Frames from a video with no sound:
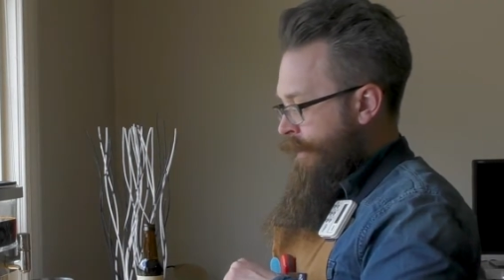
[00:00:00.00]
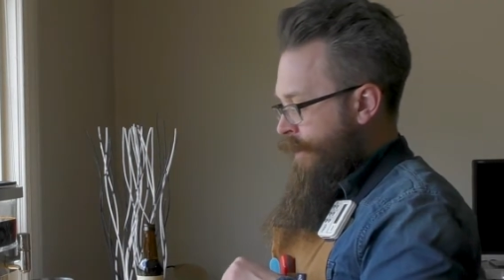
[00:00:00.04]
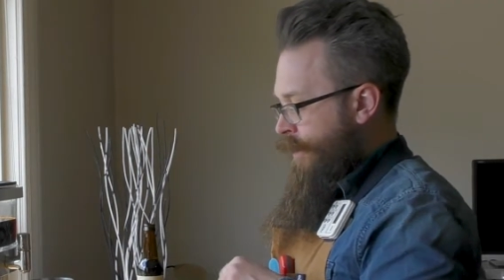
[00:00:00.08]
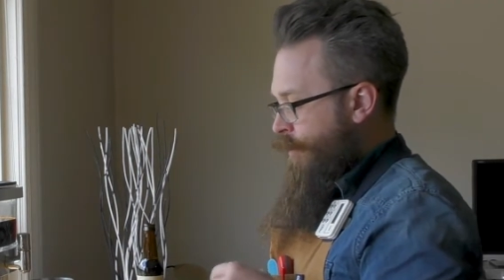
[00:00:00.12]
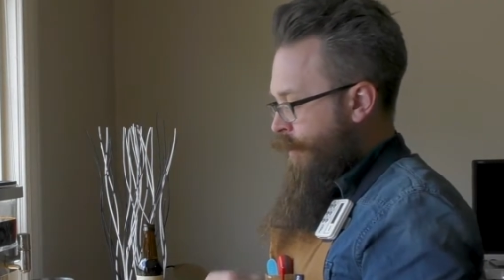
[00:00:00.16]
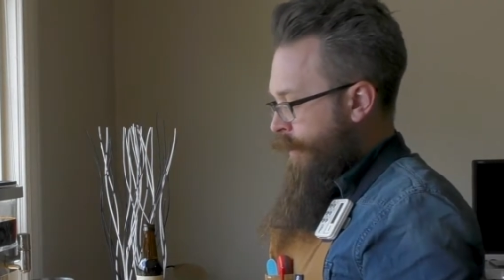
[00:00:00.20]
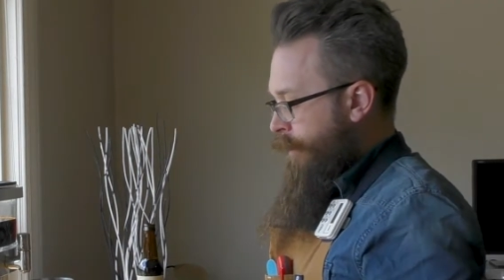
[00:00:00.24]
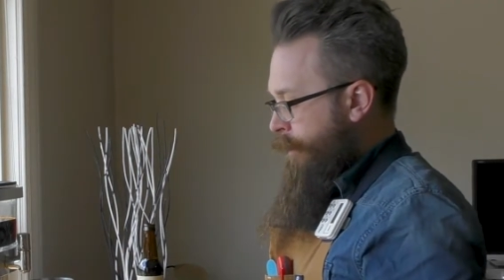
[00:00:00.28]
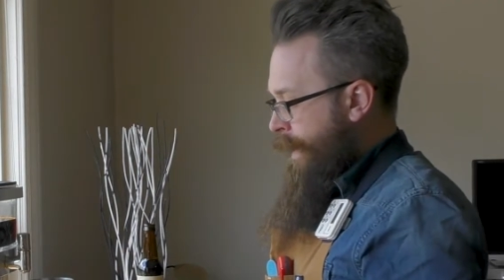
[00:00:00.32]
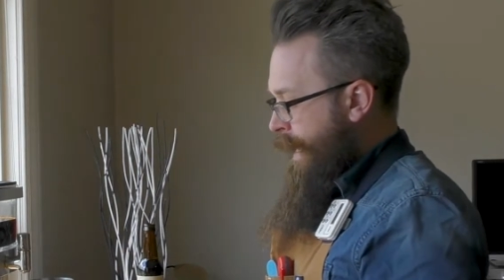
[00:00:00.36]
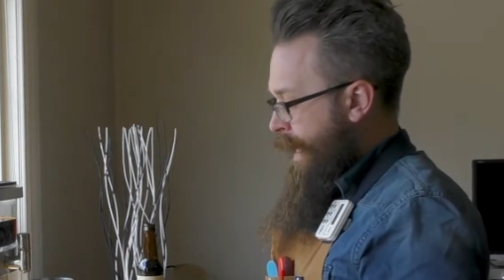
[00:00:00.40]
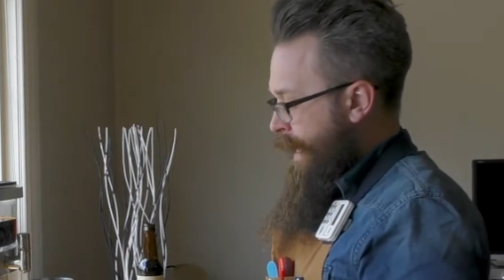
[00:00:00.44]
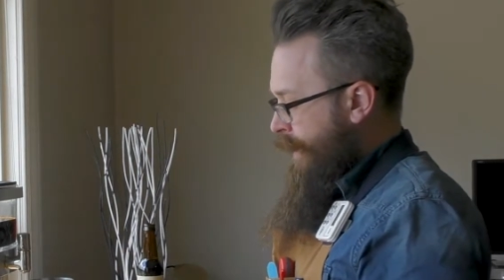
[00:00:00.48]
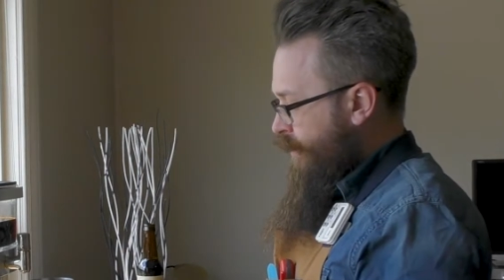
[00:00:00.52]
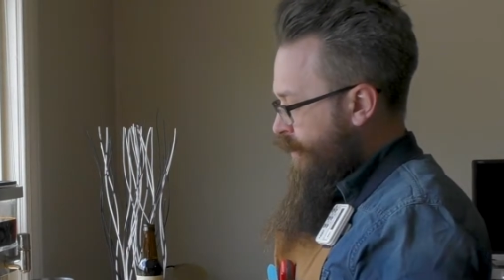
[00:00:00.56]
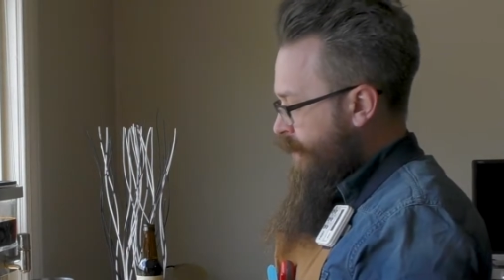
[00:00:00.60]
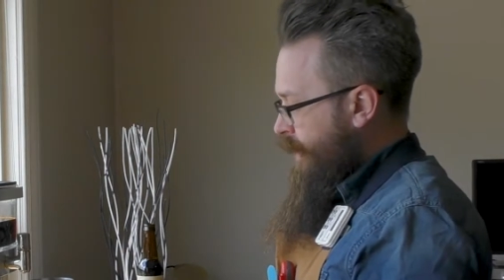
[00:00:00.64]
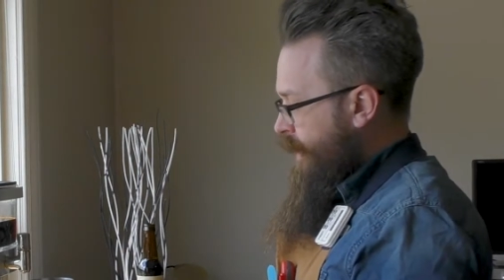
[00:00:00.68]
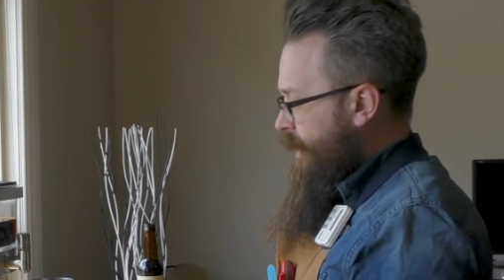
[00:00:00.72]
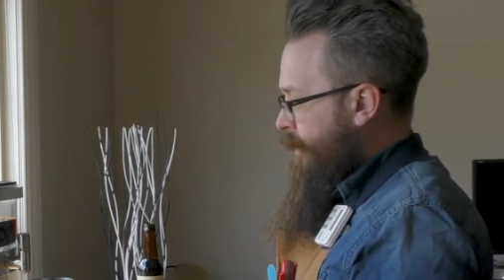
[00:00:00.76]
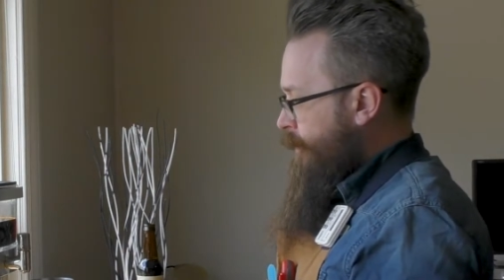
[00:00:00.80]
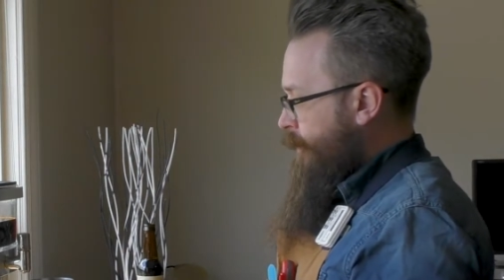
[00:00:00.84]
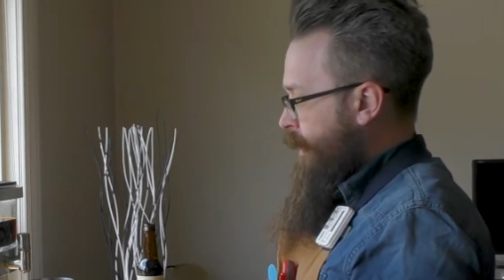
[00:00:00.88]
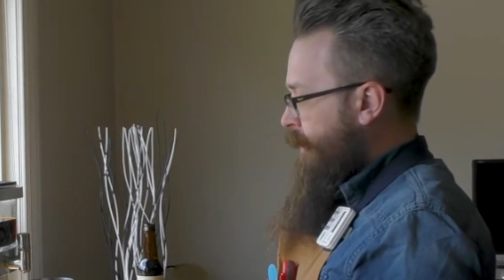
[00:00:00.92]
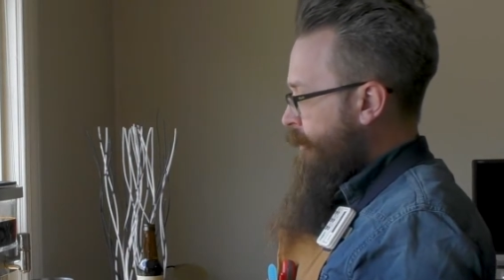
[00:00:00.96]
though we may actually need
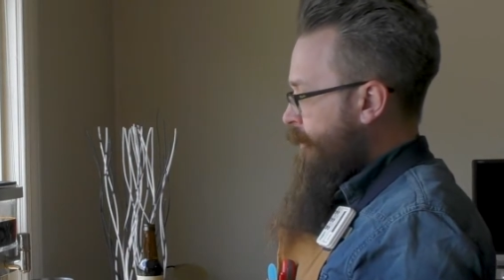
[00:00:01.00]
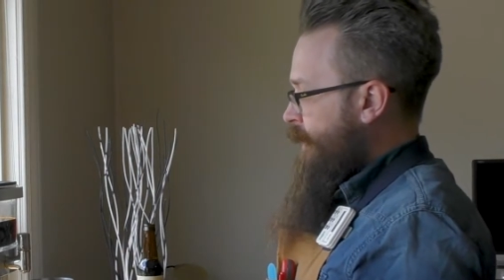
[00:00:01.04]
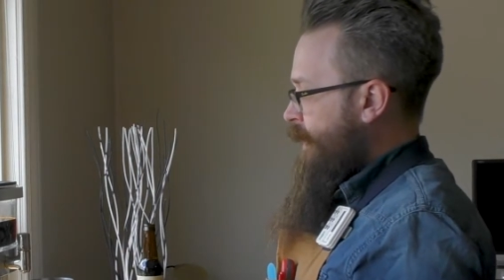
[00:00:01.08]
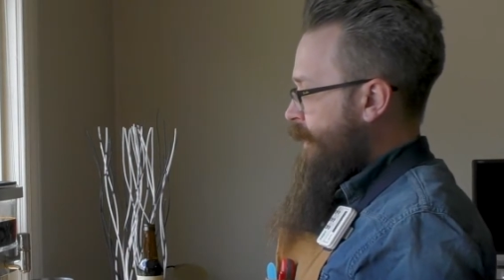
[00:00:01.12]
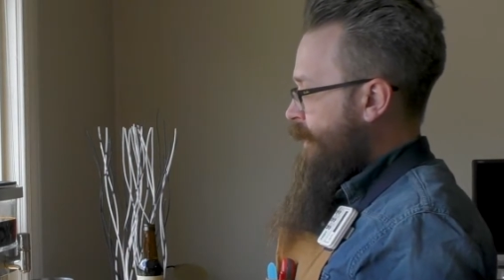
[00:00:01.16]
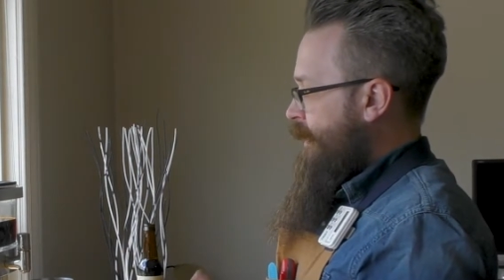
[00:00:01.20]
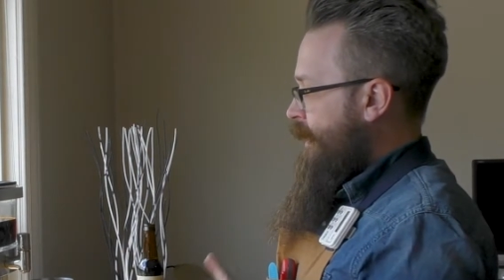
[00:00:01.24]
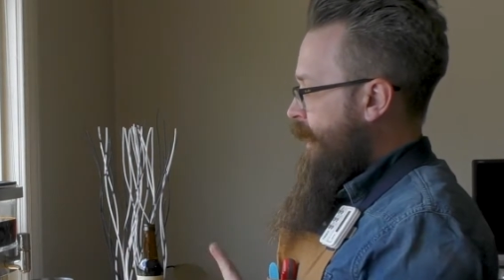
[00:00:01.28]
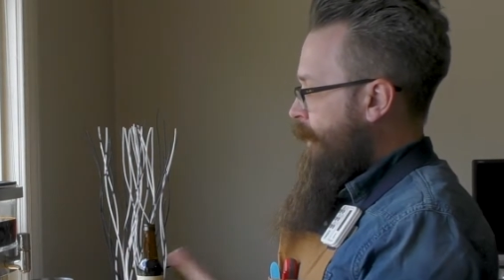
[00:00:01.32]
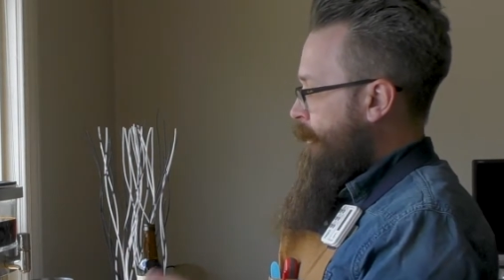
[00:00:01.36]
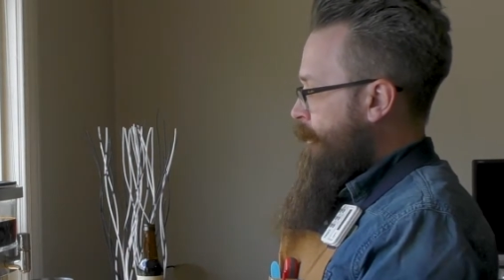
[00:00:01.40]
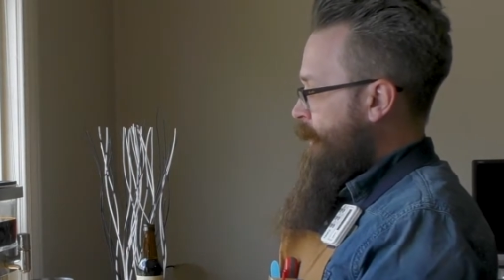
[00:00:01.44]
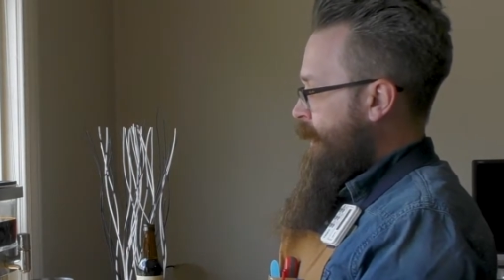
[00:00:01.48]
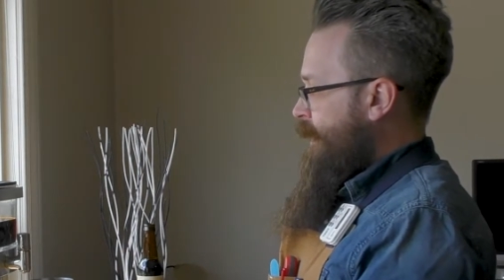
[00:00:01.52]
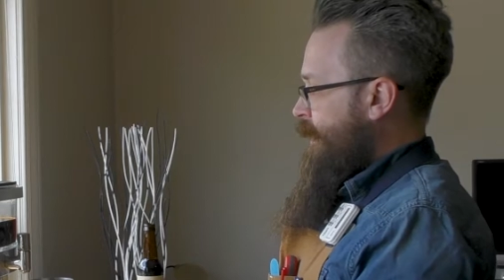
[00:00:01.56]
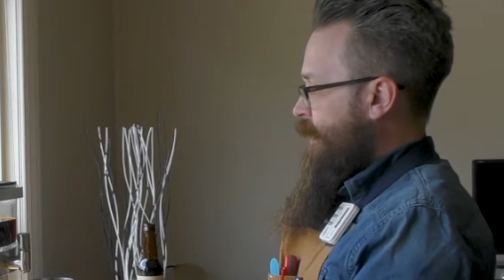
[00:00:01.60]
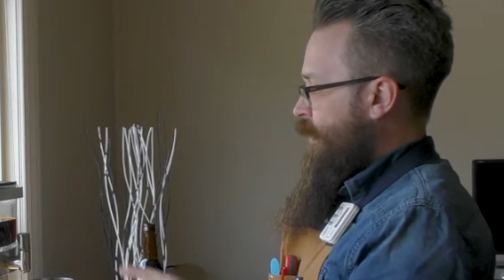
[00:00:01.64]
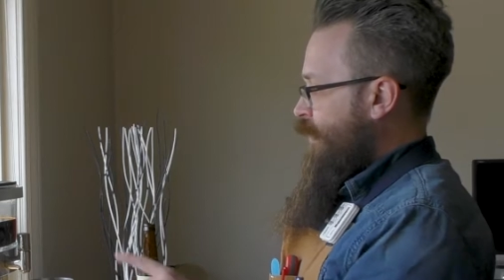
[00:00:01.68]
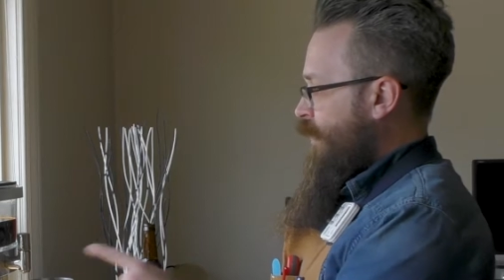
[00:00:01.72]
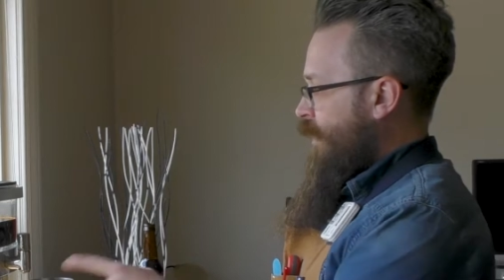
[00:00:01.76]
to bump this up since